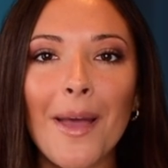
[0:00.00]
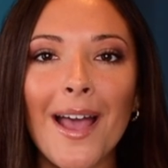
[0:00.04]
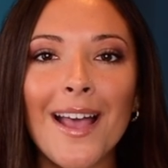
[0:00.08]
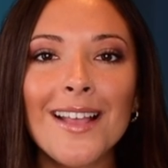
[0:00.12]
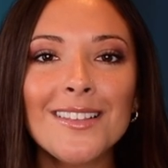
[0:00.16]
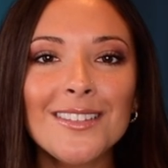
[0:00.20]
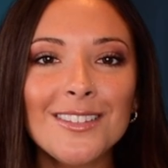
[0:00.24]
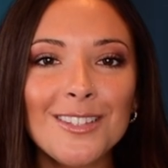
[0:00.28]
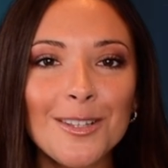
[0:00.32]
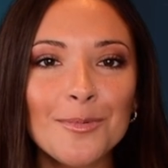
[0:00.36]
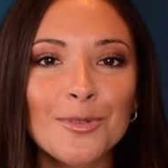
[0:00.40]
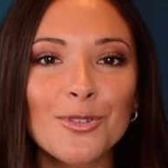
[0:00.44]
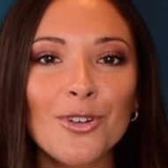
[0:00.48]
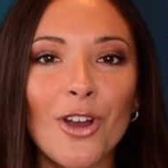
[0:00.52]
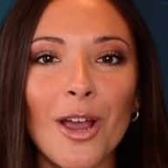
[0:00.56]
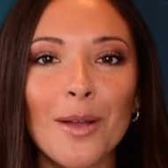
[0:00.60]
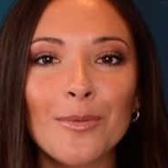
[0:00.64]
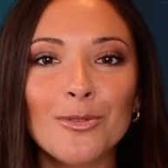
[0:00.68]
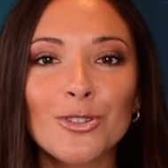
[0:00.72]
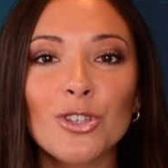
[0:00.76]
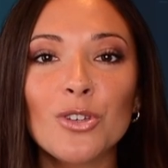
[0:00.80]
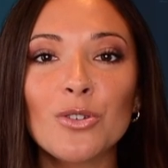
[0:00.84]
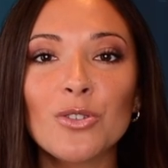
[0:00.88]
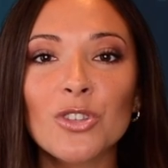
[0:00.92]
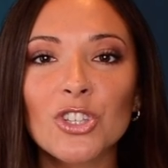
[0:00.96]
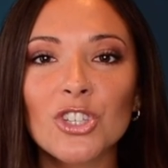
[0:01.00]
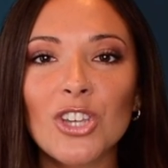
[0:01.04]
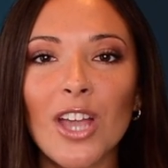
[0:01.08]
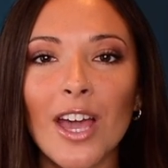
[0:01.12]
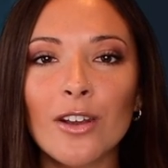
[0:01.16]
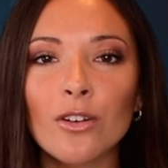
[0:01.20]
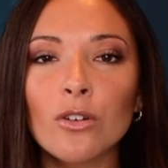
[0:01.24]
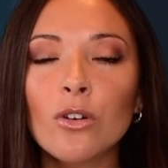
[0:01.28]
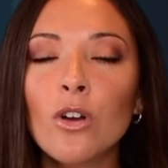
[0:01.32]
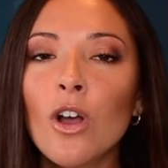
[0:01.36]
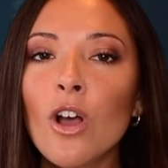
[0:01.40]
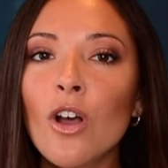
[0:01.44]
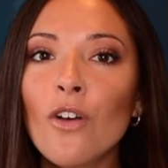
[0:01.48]
and subscribe to the
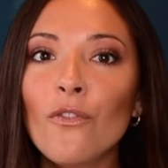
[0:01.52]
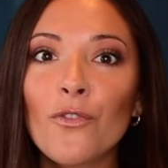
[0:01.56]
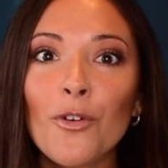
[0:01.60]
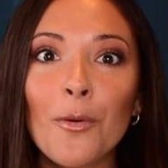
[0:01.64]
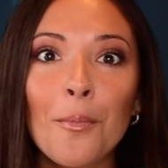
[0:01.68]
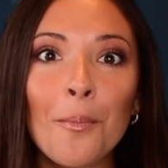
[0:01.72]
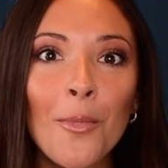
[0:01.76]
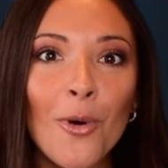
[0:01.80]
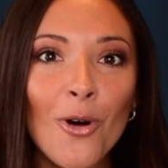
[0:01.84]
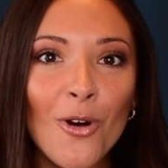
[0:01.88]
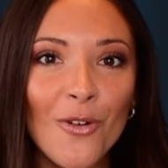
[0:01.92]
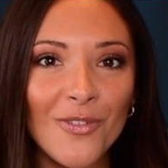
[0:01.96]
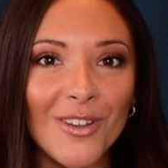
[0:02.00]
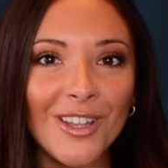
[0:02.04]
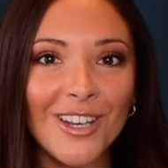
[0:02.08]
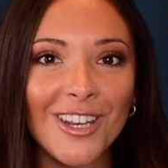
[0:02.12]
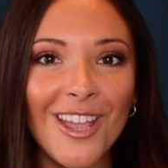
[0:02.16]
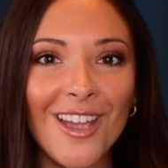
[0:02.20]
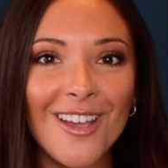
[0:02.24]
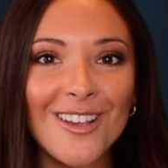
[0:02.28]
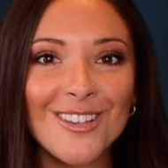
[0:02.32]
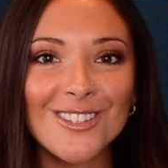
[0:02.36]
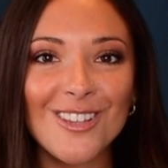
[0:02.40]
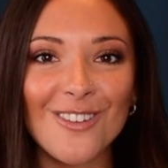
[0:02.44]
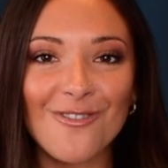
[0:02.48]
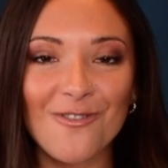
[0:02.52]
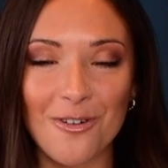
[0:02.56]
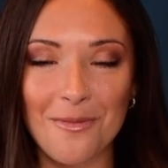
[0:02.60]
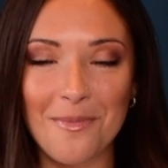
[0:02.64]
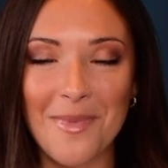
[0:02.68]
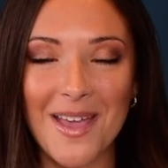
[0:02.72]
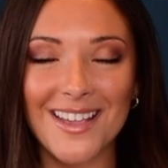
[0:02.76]
channel for more videos from